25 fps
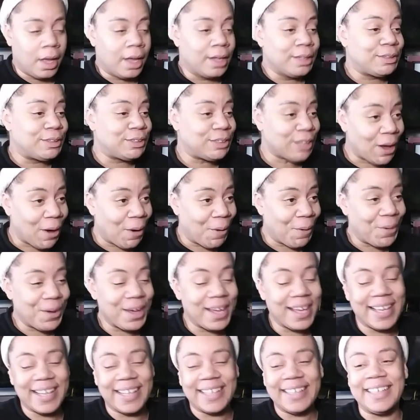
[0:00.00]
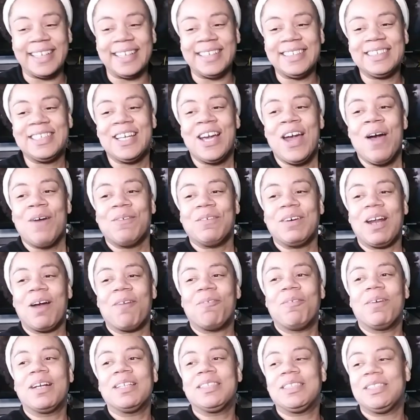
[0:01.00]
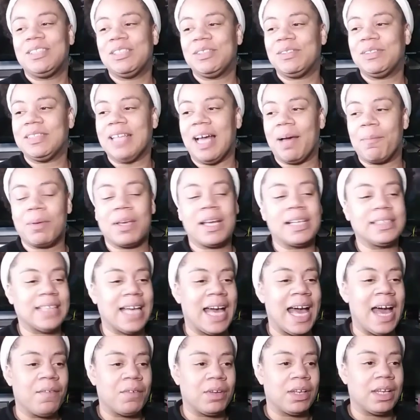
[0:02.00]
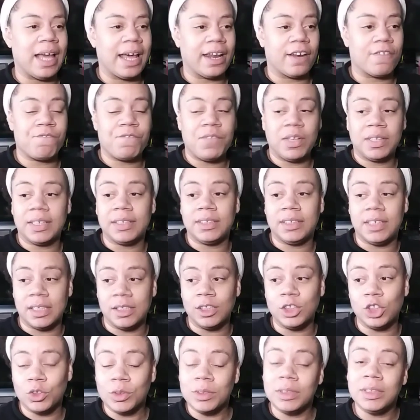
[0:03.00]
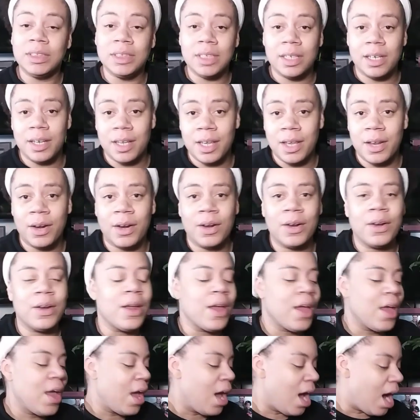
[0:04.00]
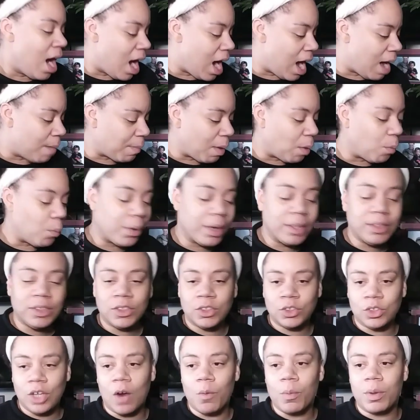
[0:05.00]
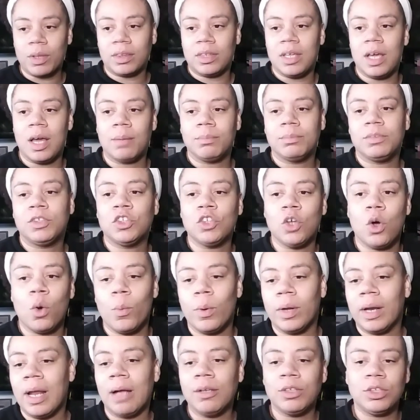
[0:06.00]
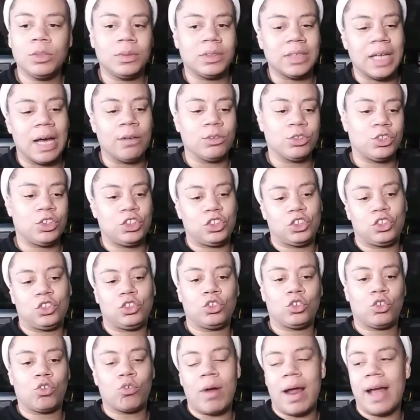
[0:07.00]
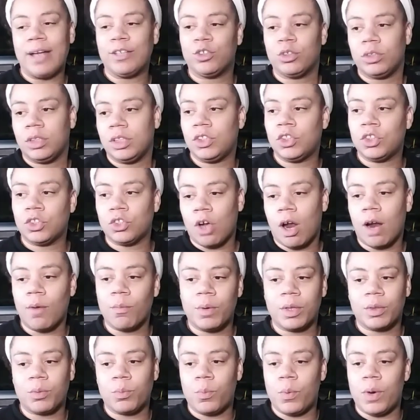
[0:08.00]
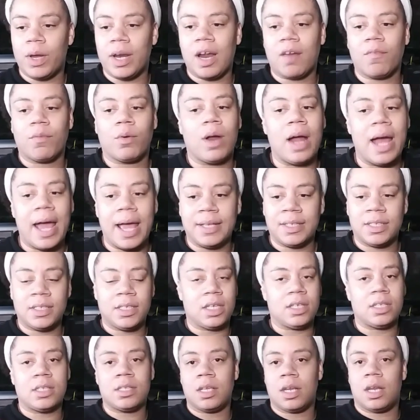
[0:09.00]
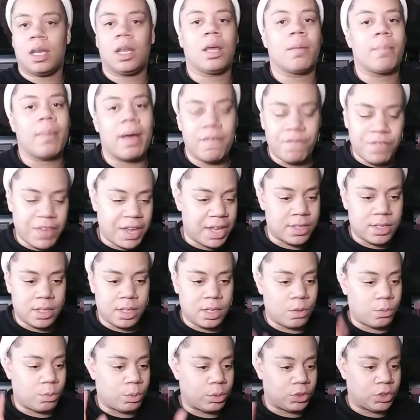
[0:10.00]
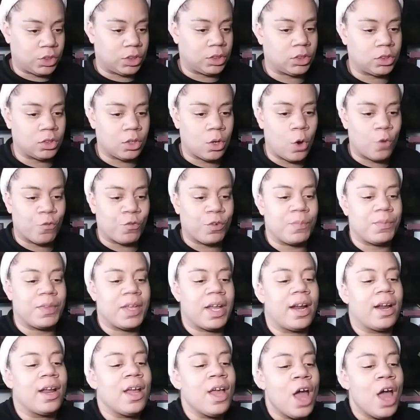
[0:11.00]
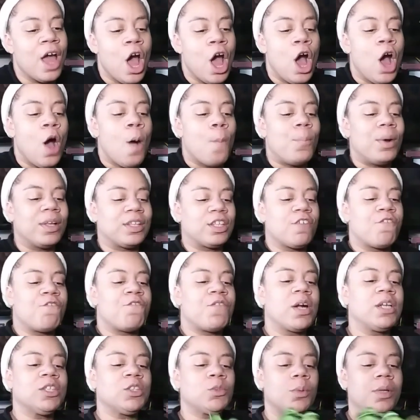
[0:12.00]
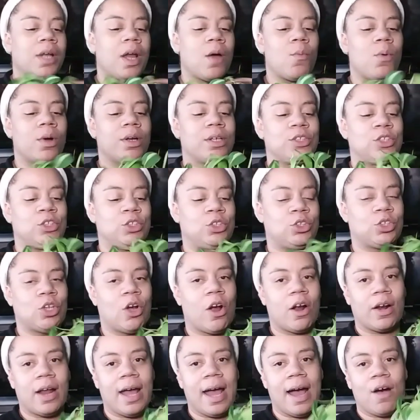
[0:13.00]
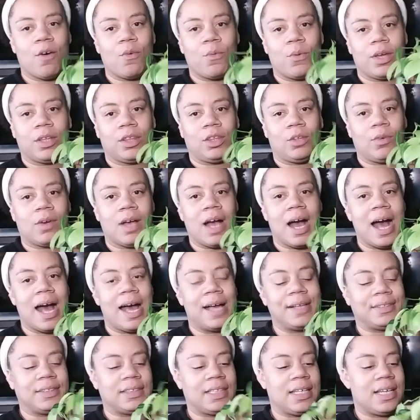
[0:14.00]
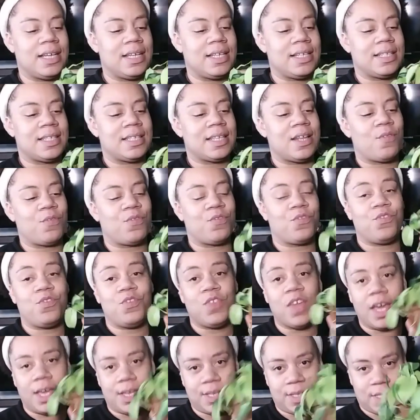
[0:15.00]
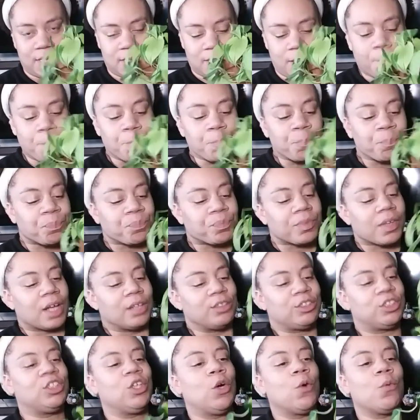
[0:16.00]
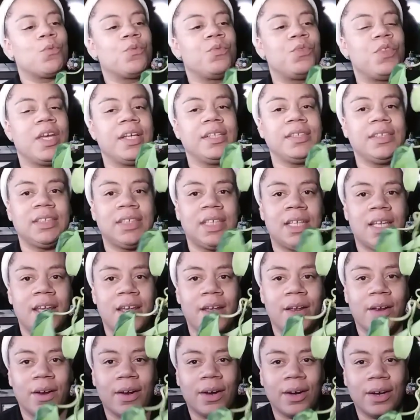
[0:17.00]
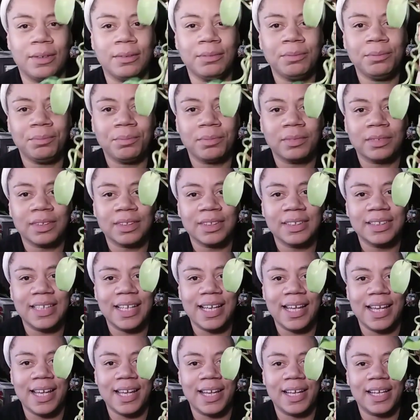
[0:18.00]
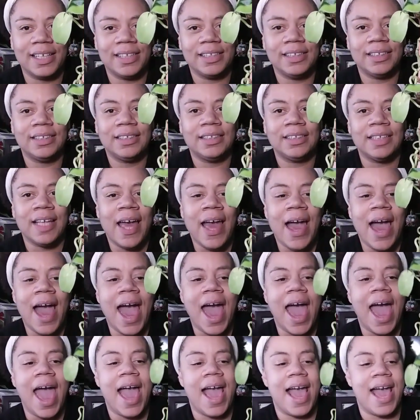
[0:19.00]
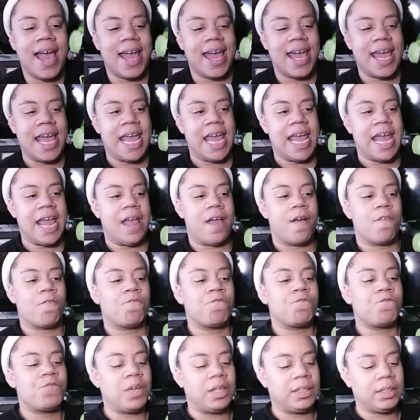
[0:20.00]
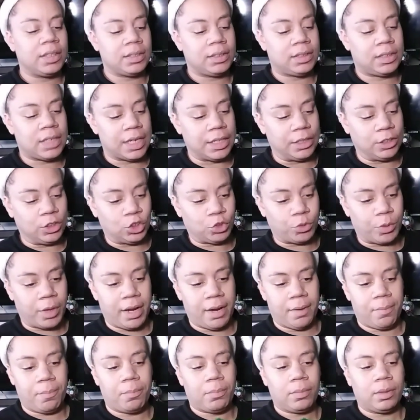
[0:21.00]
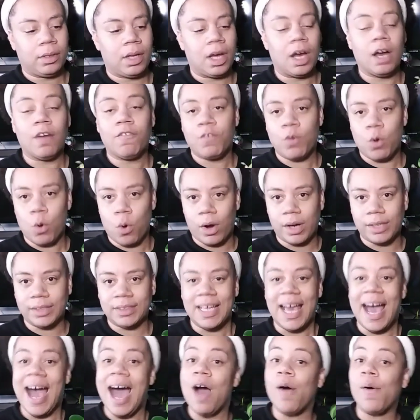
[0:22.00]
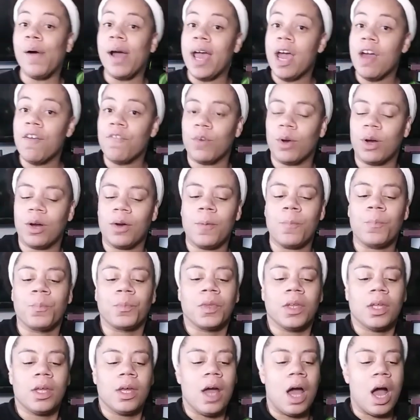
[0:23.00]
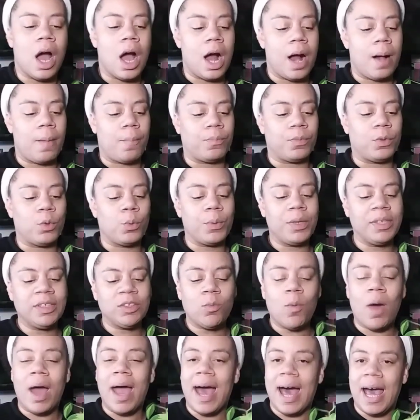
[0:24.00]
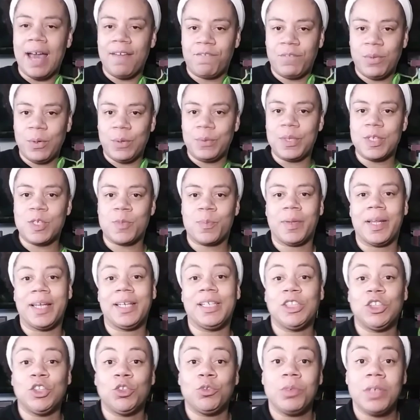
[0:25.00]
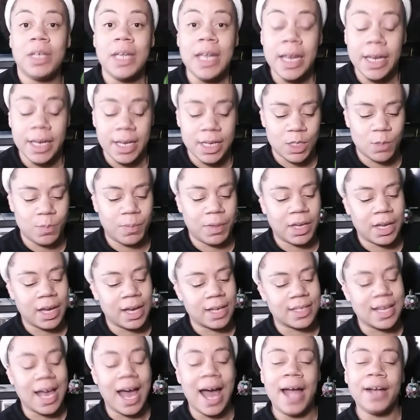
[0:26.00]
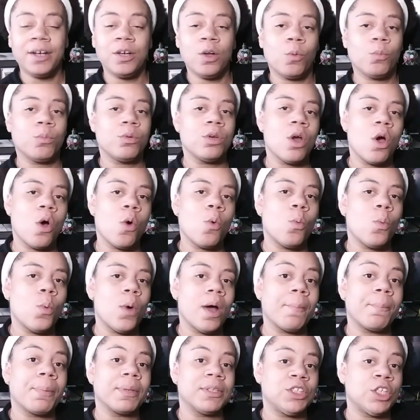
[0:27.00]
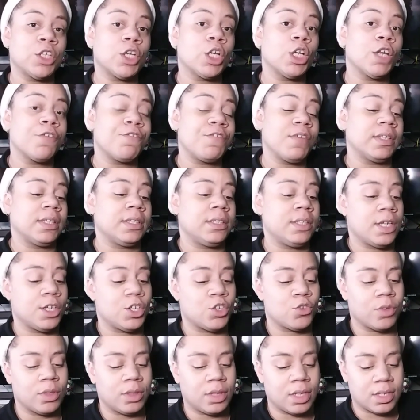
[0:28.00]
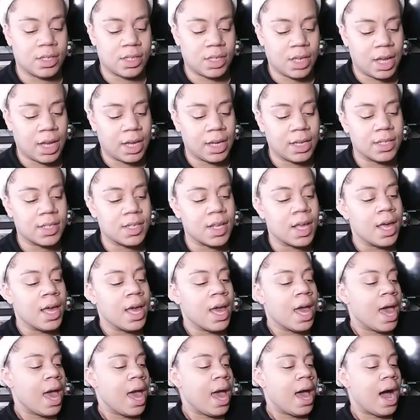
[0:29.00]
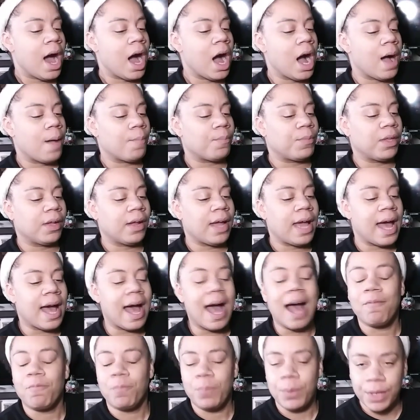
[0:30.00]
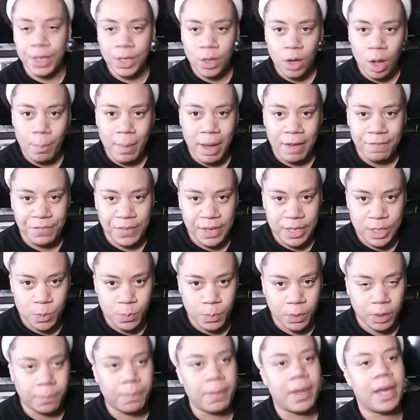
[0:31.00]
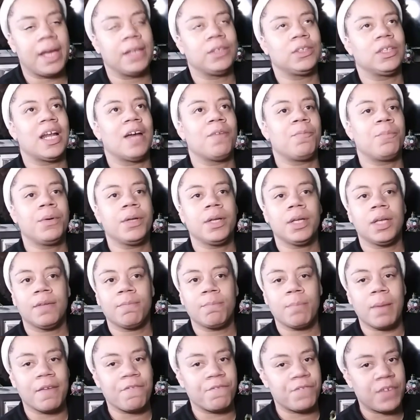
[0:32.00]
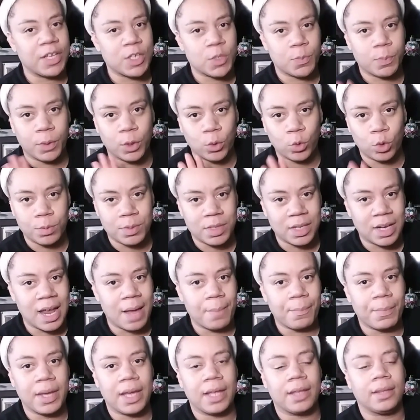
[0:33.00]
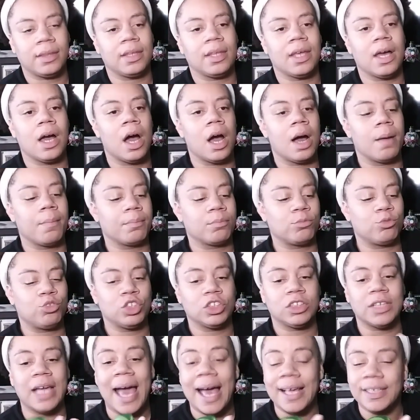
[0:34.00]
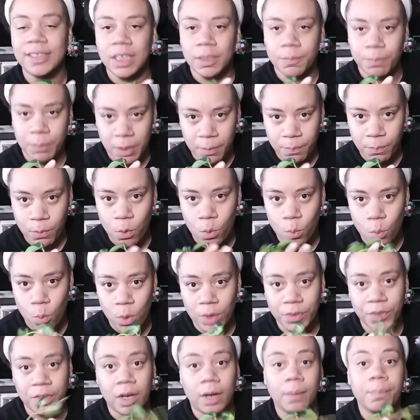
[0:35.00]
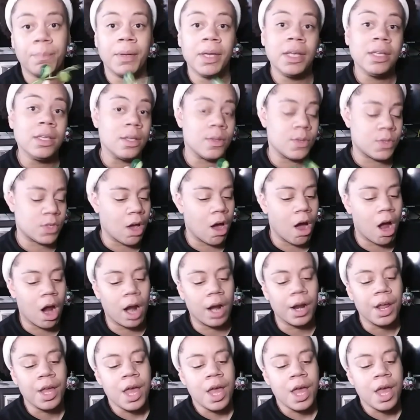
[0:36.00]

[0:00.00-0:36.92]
So what I wanted to do is, because I have a lot of philodendrons sitting here, I wanted to start with them. So what I'll do is I'll just gradually start with whatever I see sitting in my face, and then we'll just go from there. But the first one I want to start out with, you guys, is this. So this here is a philodendron, of course. However, the reason why I feel this plant is unique is because I don't know what particular philodendron this is. I put it on my Facebook page and I put it in my Facebook groups that I'm in, just asking people what their opinions are.